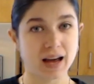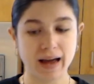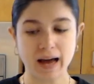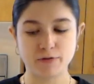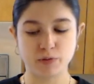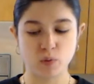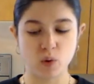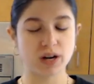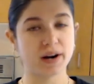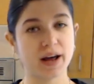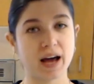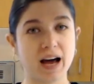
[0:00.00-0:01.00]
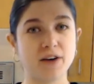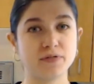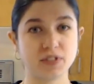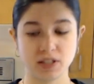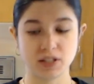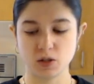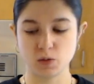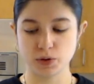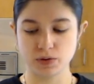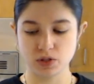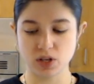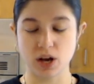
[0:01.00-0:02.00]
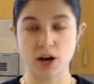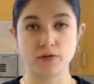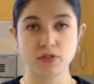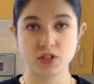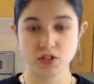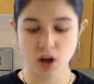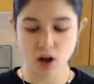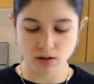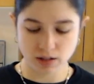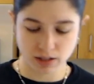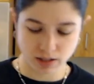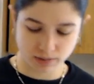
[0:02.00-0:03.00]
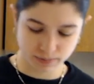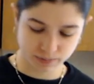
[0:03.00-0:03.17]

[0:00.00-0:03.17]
I have 1.5 teaspoons of salt.